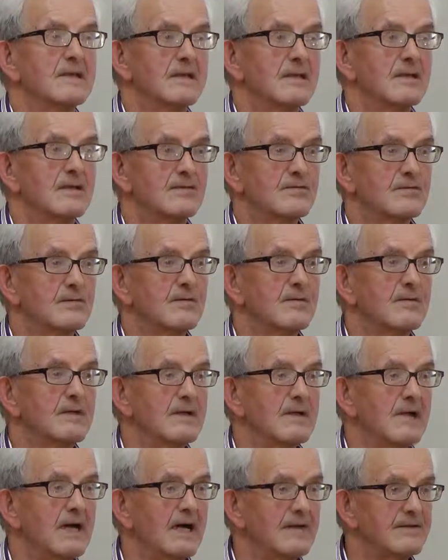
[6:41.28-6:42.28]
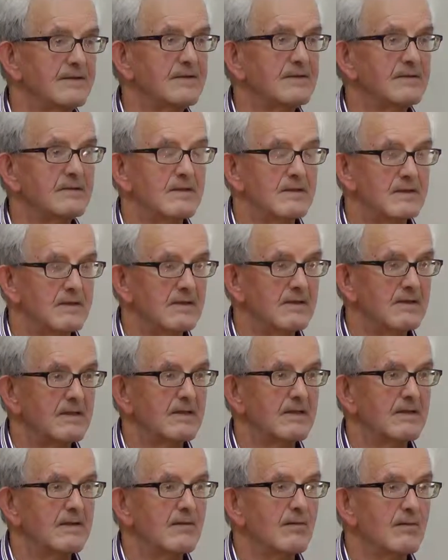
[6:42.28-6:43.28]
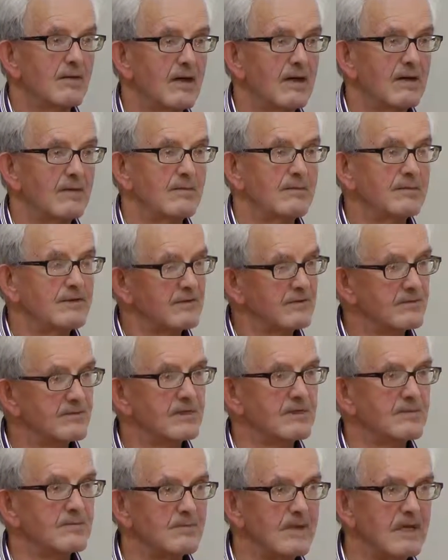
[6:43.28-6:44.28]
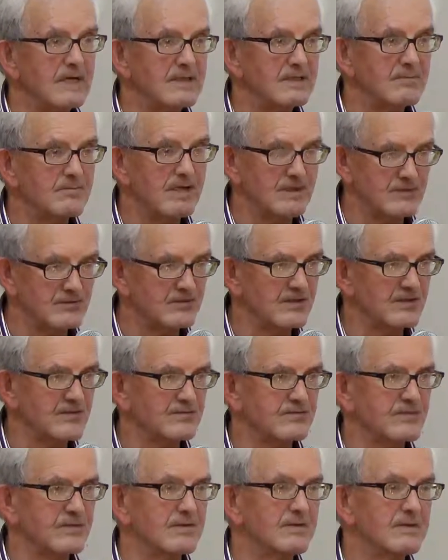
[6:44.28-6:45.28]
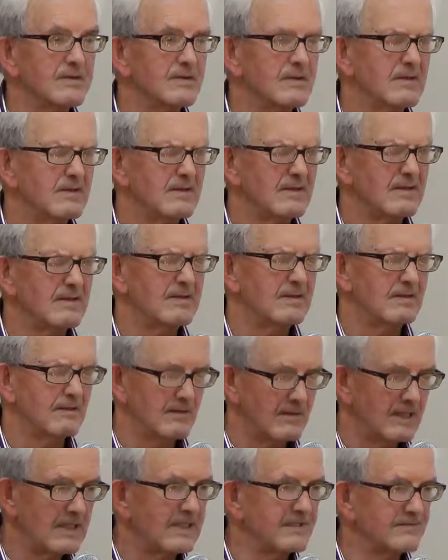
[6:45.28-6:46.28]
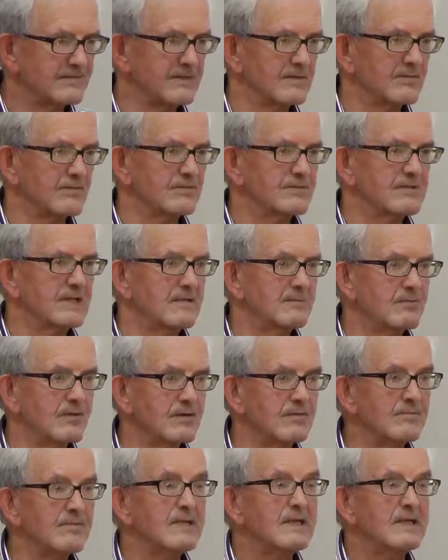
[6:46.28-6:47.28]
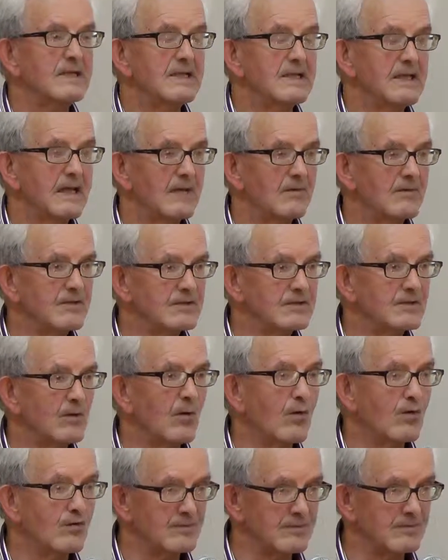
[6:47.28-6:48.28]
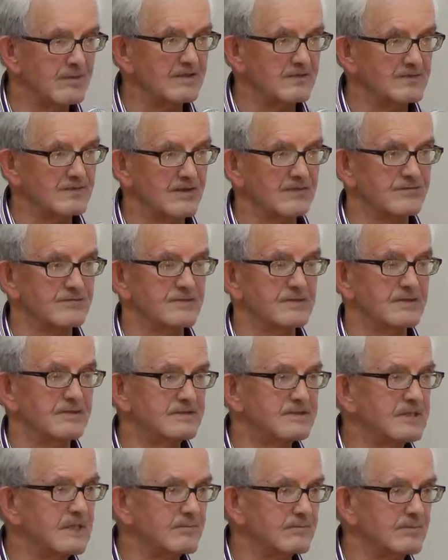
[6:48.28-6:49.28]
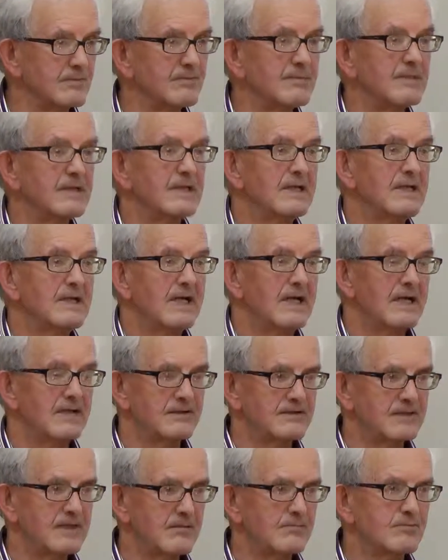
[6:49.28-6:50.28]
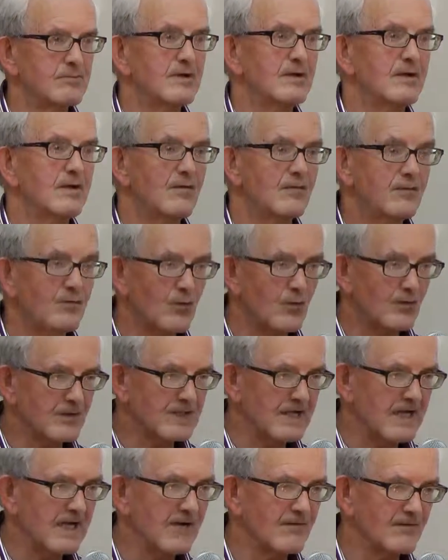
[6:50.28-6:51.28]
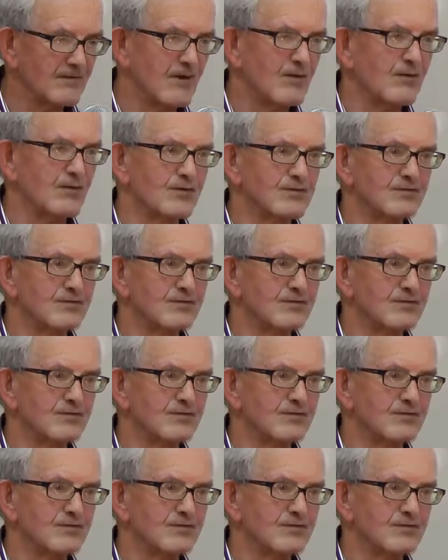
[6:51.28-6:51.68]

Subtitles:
So then, this man in Manchester, Hastings was telling about him. I went over to Manchester and I taped him. I taped 4.5 hours